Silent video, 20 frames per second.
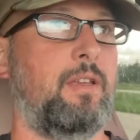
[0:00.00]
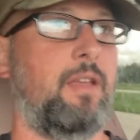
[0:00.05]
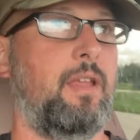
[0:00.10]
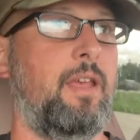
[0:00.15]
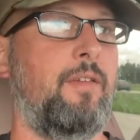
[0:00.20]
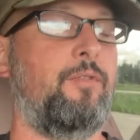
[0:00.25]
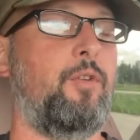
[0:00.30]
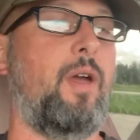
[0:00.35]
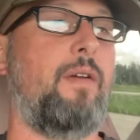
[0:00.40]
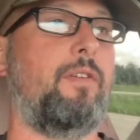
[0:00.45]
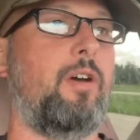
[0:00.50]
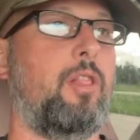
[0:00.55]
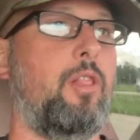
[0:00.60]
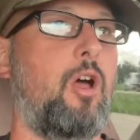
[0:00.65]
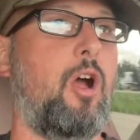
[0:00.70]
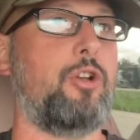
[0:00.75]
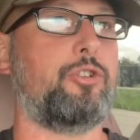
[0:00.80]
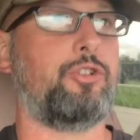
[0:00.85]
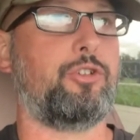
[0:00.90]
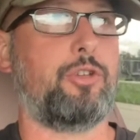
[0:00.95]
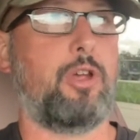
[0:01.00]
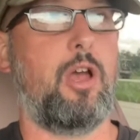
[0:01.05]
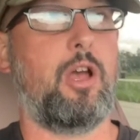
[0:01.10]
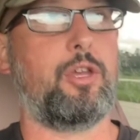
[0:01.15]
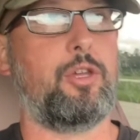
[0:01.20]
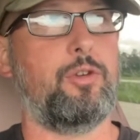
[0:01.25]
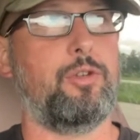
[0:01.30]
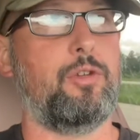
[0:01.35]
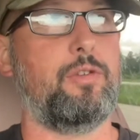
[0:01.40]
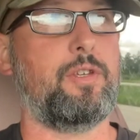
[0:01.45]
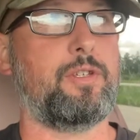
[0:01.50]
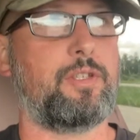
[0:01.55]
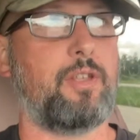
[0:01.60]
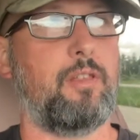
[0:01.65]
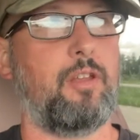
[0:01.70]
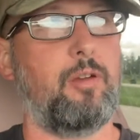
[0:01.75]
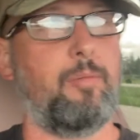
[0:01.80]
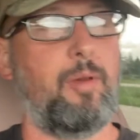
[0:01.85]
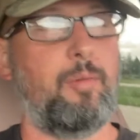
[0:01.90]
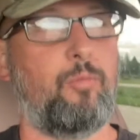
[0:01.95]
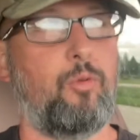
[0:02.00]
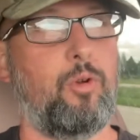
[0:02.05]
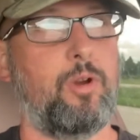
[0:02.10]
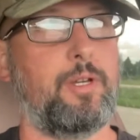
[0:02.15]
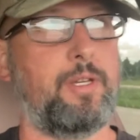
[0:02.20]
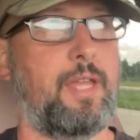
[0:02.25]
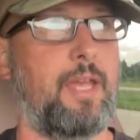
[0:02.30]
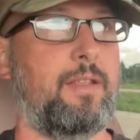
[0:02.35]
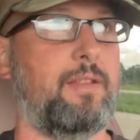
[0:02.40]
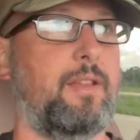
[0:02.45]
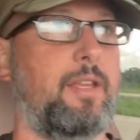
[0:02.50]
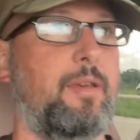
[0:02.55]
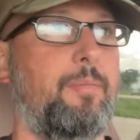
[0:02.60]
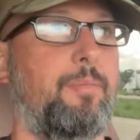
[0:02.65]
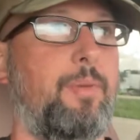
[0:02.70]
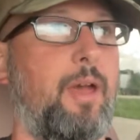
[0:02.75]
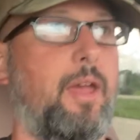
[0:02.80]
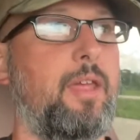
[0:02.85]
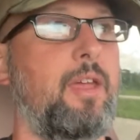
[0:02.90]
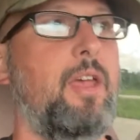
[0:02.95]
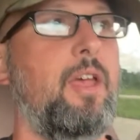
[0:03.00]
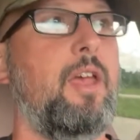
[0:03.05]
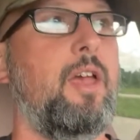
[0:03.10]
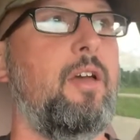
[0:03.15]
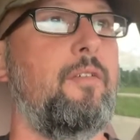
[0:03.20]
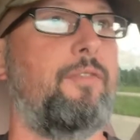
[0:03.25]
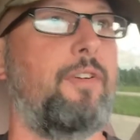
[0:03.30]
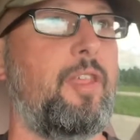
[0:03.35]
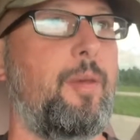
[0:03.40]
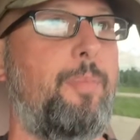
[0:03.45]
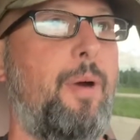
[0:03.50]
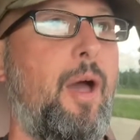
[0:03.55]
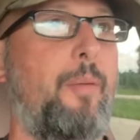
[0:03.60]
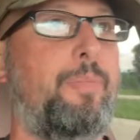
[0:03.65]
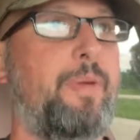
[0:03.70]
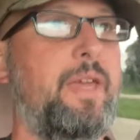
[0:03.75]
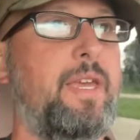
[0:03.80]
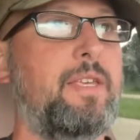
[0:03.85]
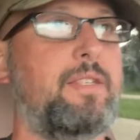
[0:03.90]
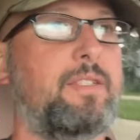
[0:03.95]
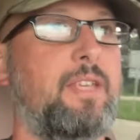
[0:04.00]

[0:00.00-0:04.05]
if you have a larger dog, you do this a little bit more intently, but for the puppies,